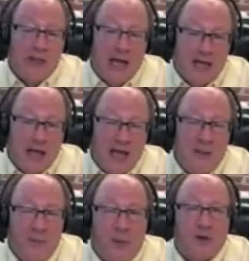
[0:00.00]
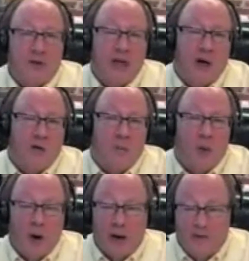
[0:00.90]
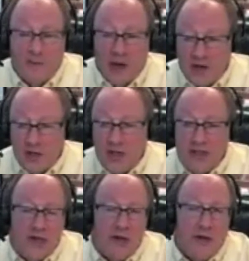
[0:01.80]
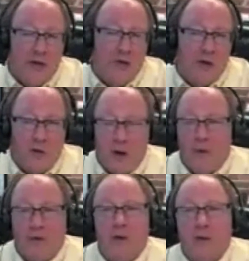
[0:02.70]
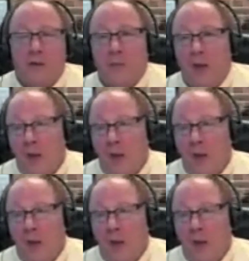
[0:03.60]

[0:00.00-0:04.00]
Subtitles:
that daily point of sale reporting information is entered into their QuickBooks system.